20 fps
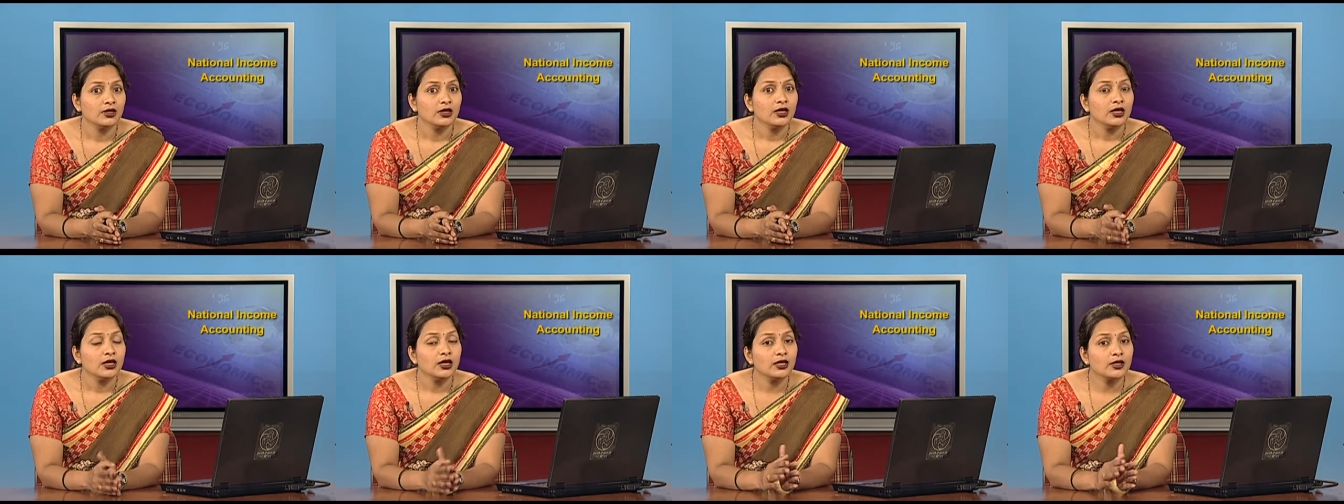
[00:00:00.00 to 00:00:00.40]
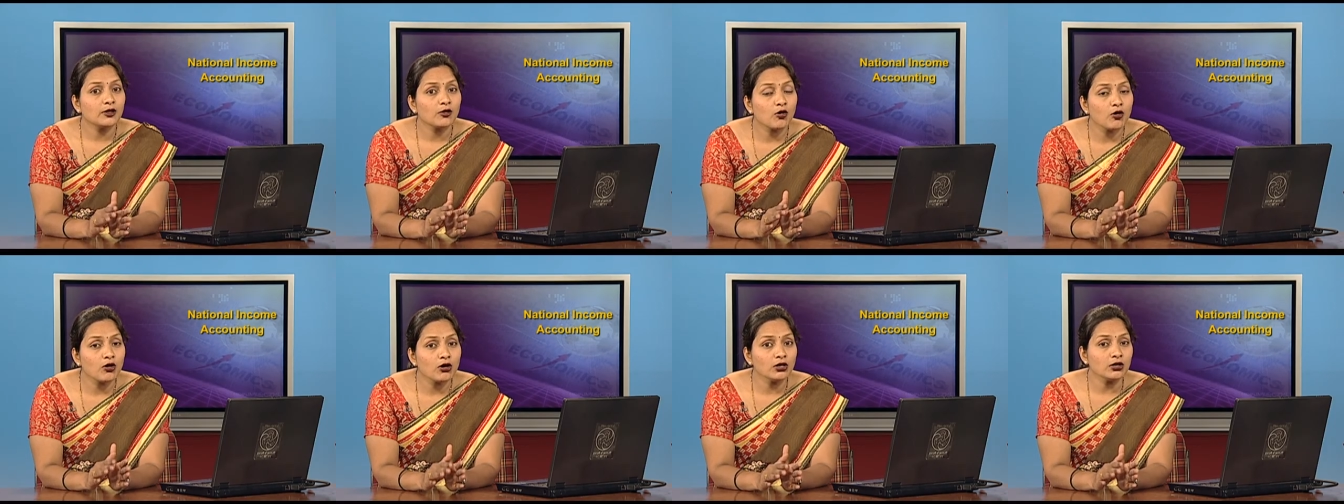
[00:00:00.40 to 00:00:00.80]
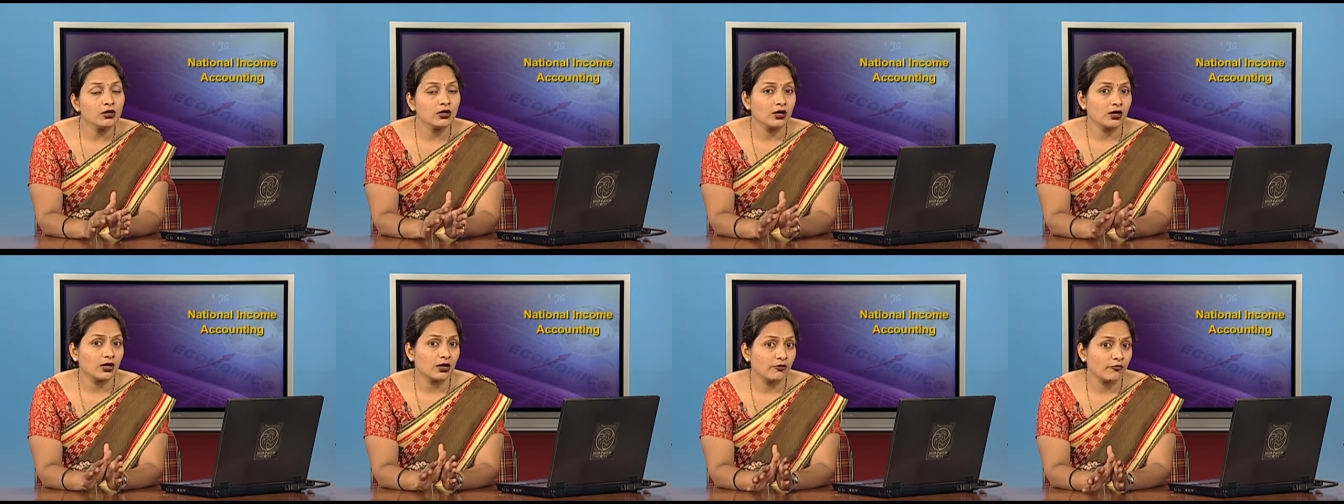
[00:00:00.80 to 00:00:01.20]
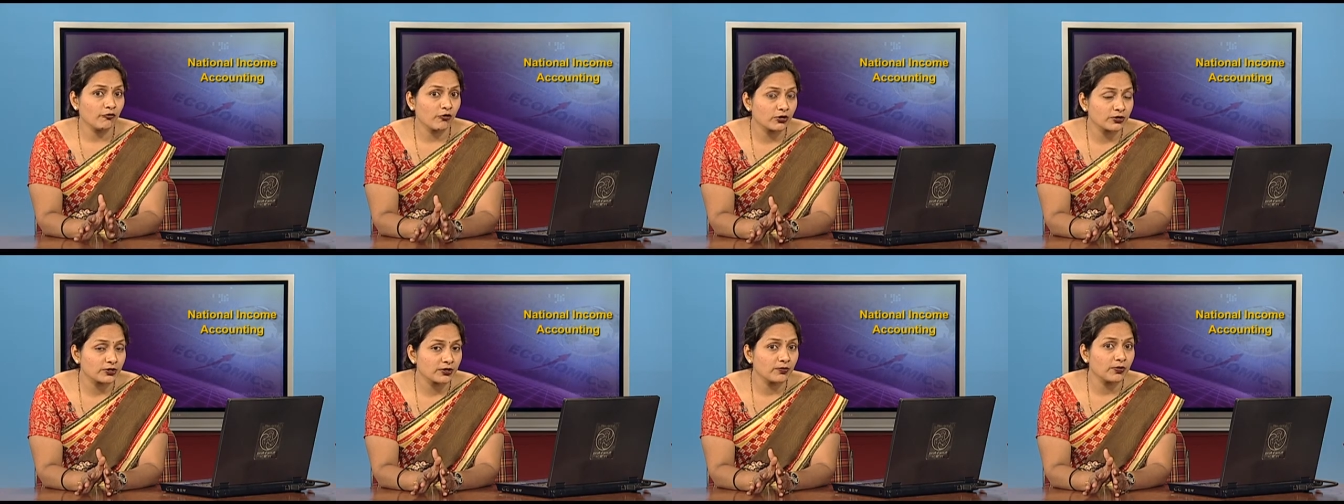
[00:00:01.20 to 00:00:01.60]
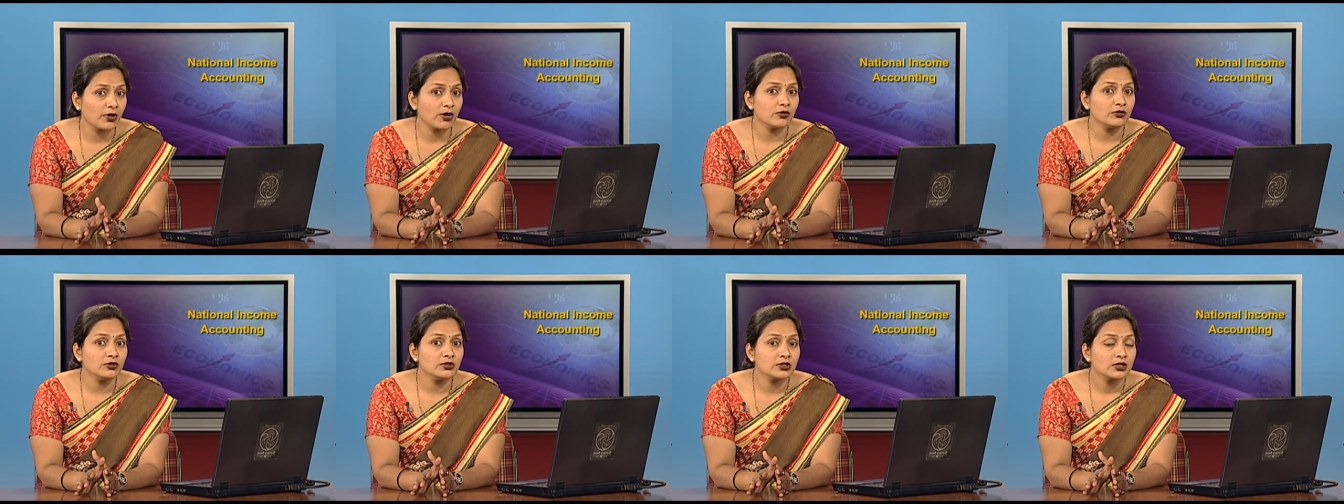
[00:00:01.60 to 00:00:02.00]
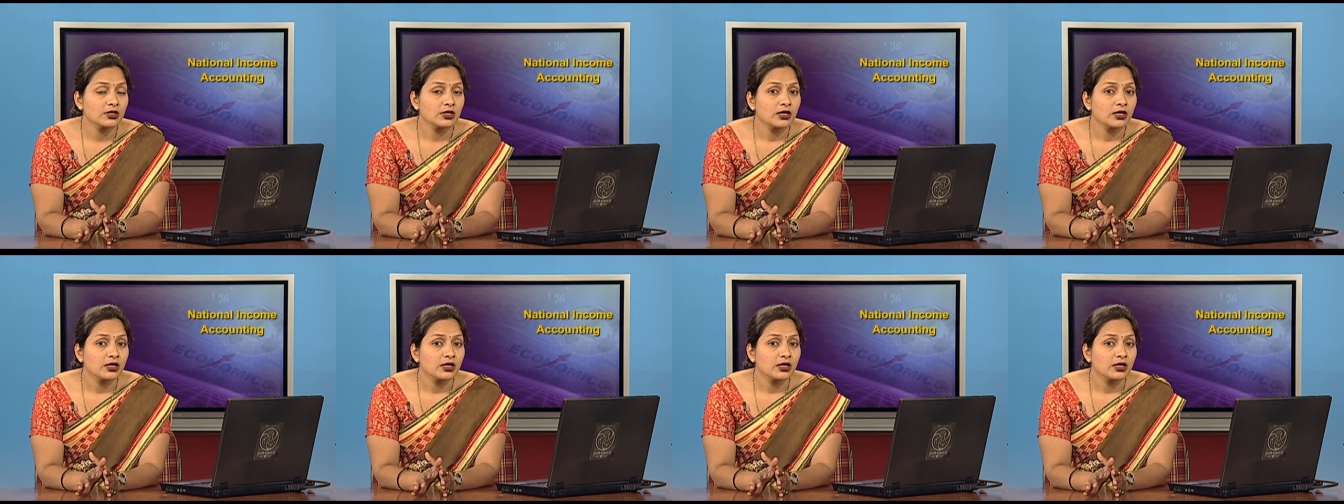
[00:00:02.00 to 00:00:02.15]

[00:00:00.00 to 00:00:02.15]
It all was about